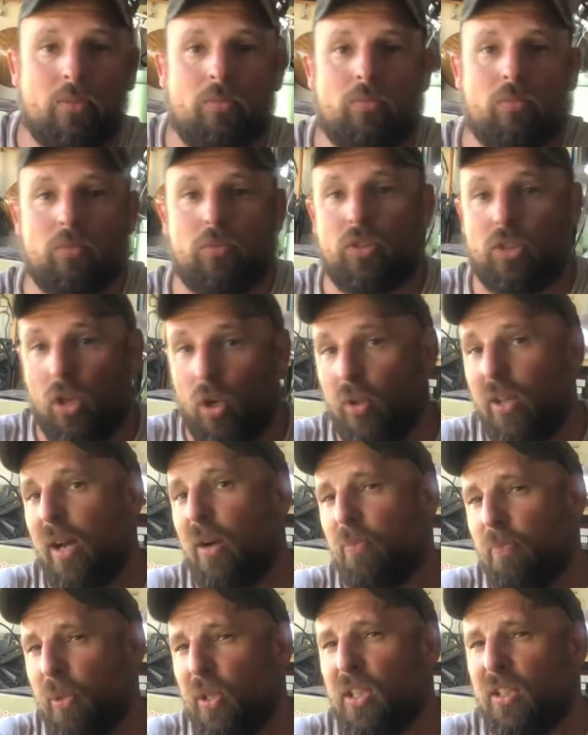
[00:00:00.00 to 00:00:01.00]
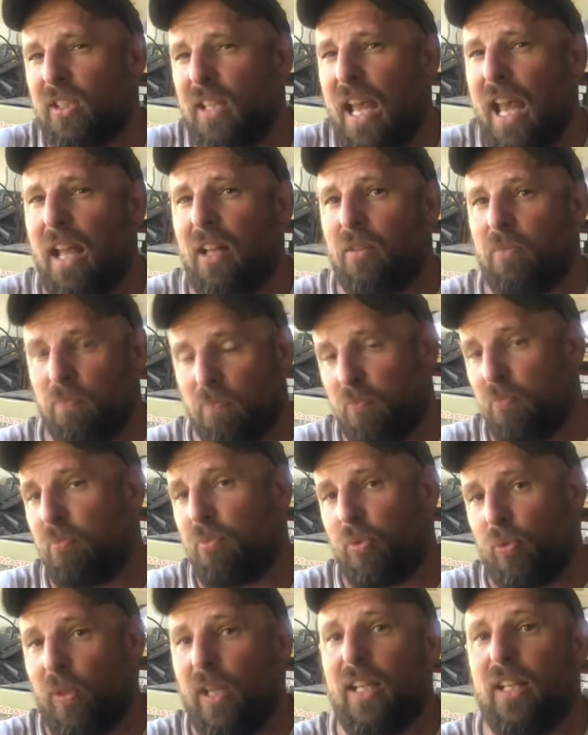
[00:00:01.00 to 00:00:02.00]
So that would put us at
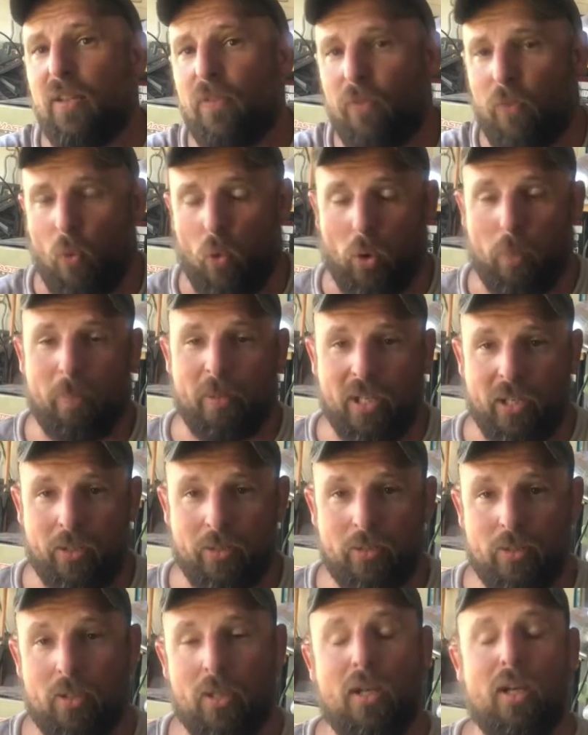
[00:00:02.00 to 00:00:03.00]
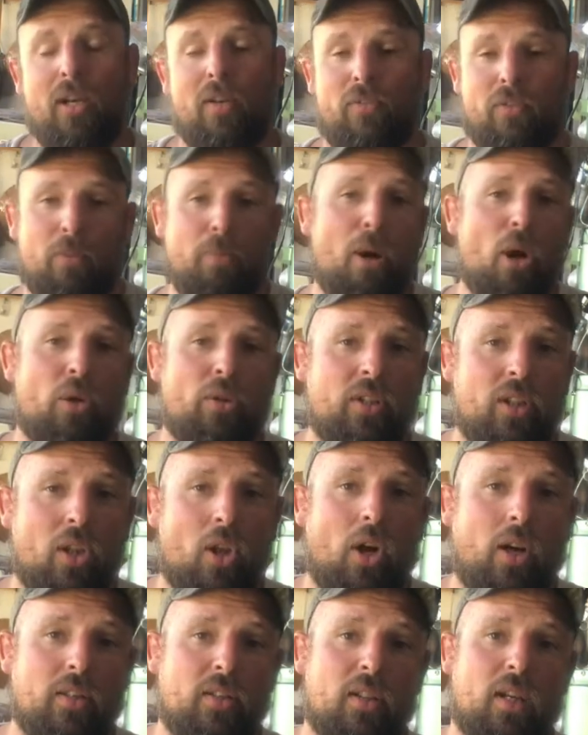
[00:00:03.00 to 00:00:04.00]
3 to 4 beers for mowing the
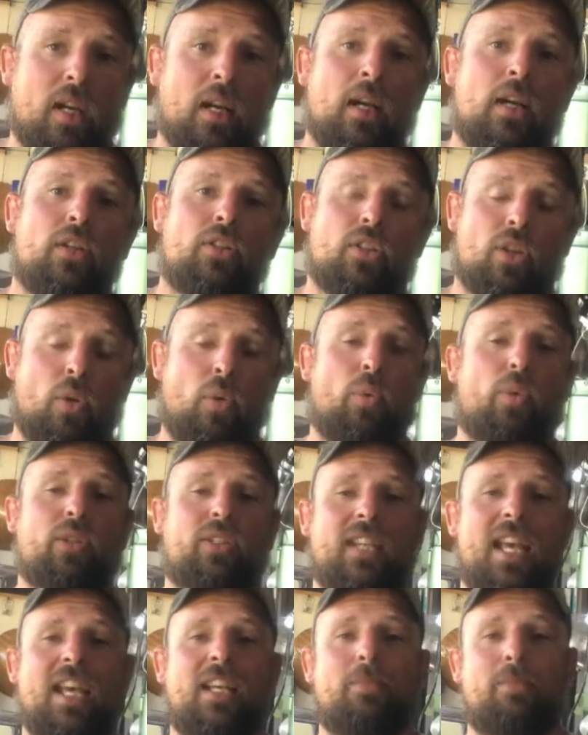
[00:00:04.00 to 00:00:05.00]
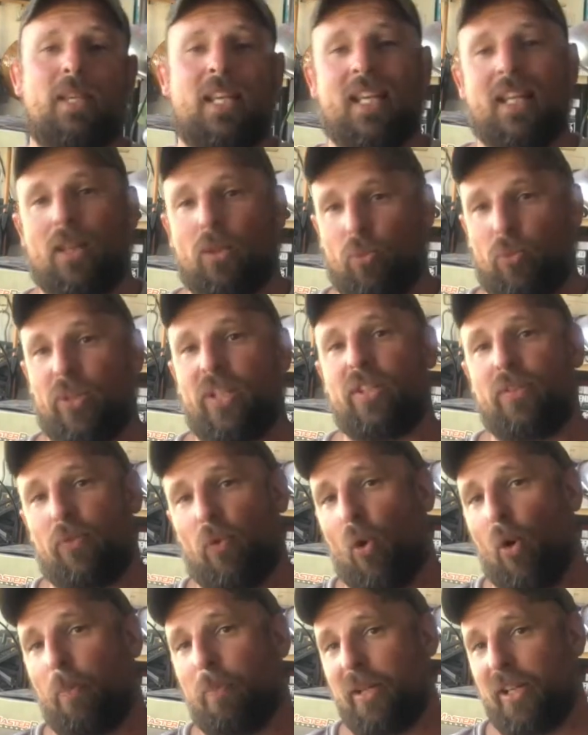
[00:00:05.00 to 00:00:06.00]
lawn. So it would take me 3 to
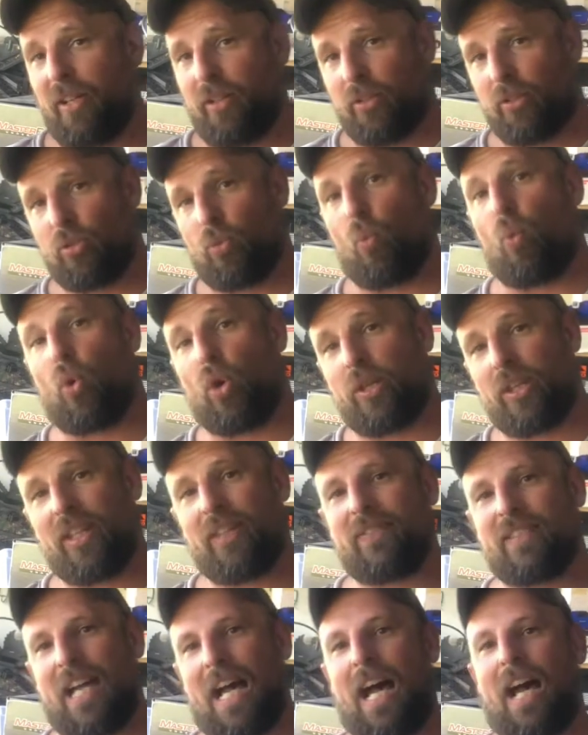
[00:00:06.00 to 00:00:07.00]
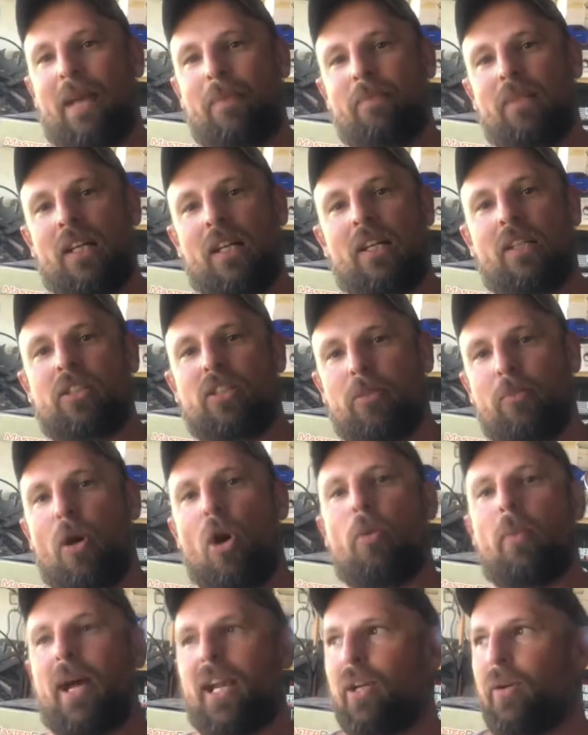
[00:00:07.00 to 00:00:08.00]
4 beers worth of time to
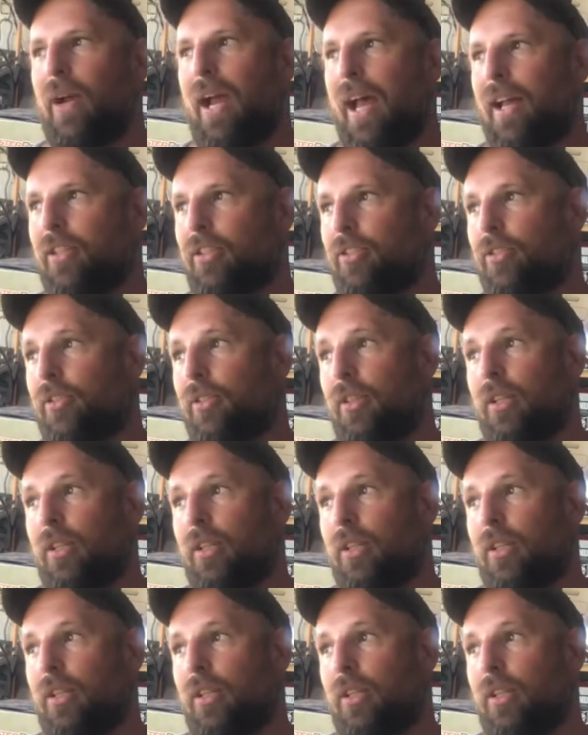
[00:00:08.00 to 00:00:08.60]
mow my grass.